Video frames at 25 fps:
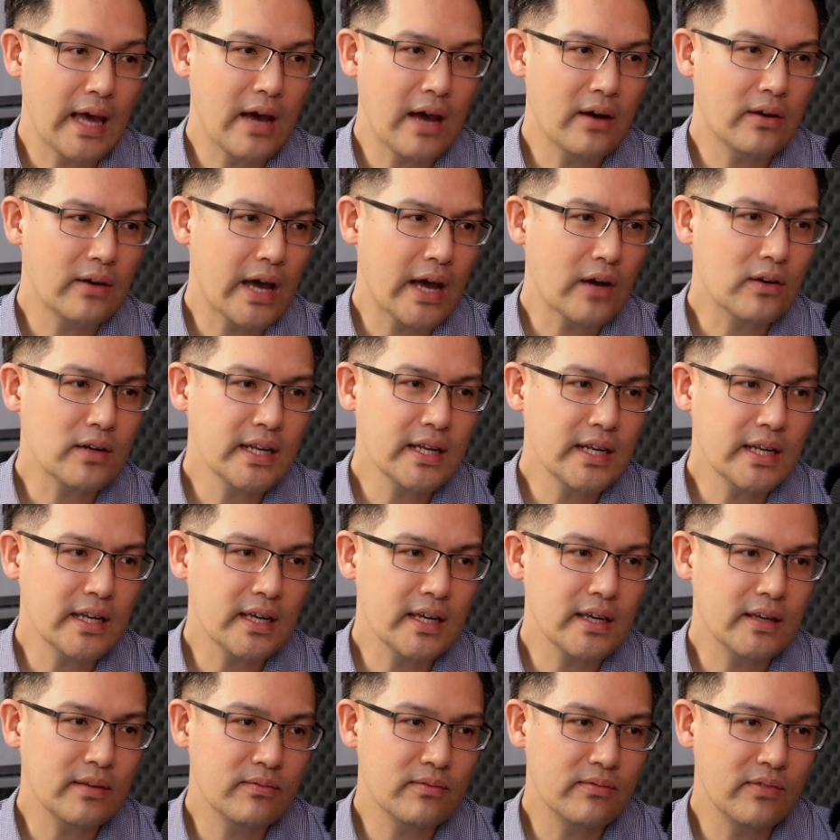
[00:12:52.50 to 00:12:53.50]
Our
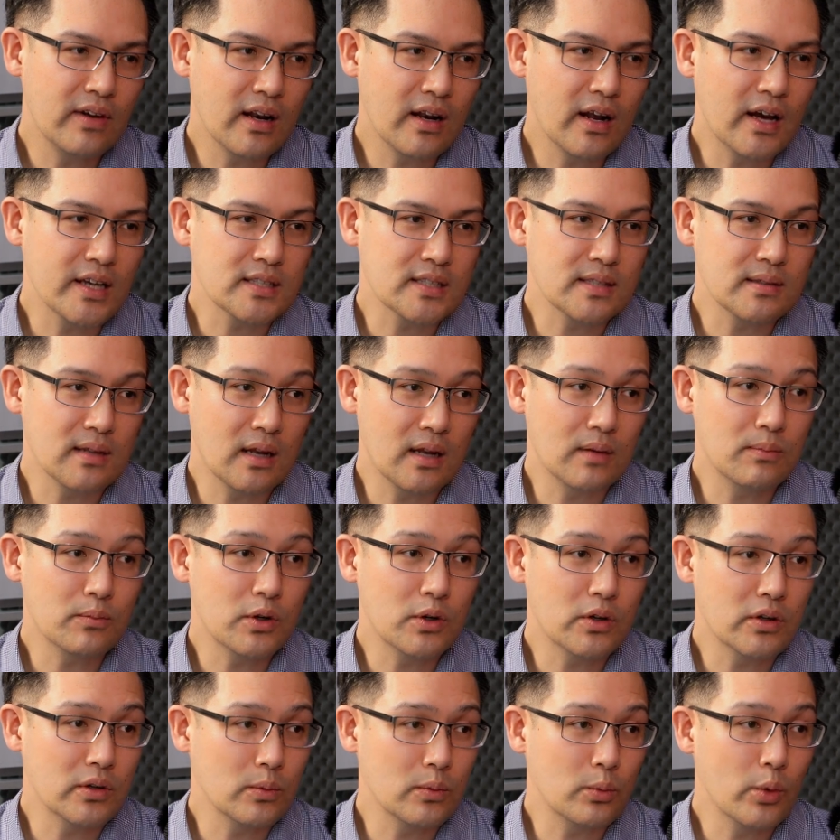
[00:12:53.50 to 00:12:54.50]
clinic relies a lot
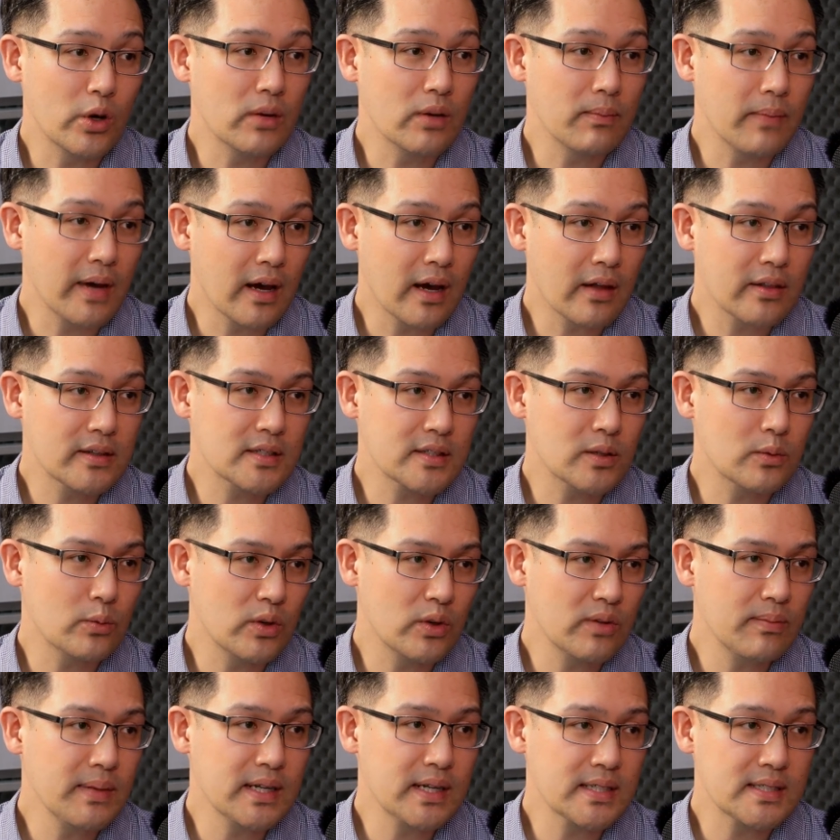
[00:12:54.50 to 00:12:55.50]
more on word of mouth. So
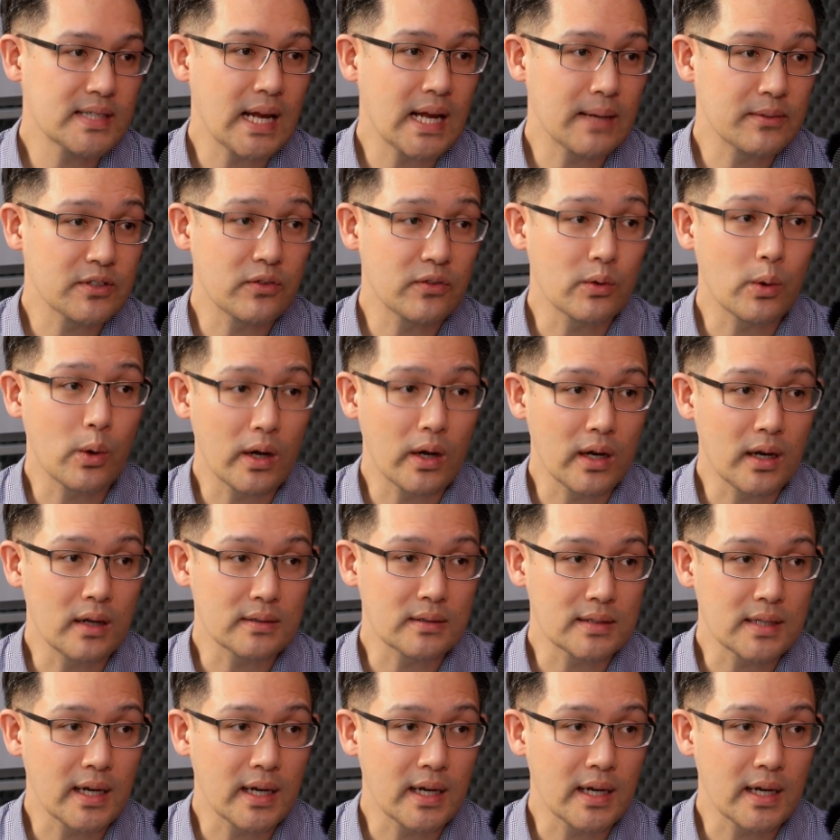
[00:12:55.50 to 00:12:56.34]
we've been established for quite a long